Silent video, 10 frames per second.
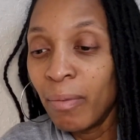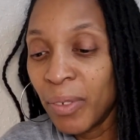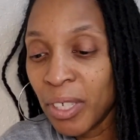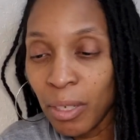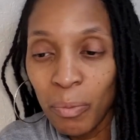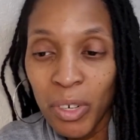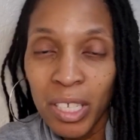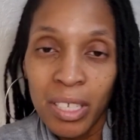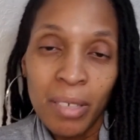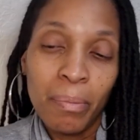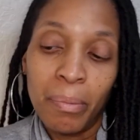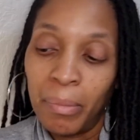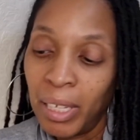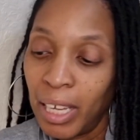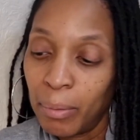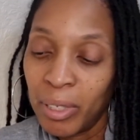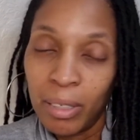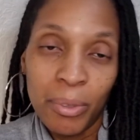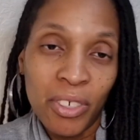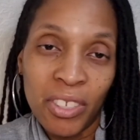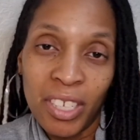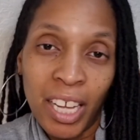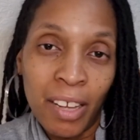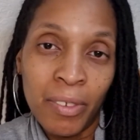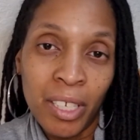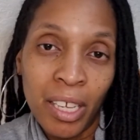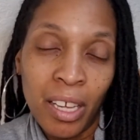for some reason my laptop's just not having it.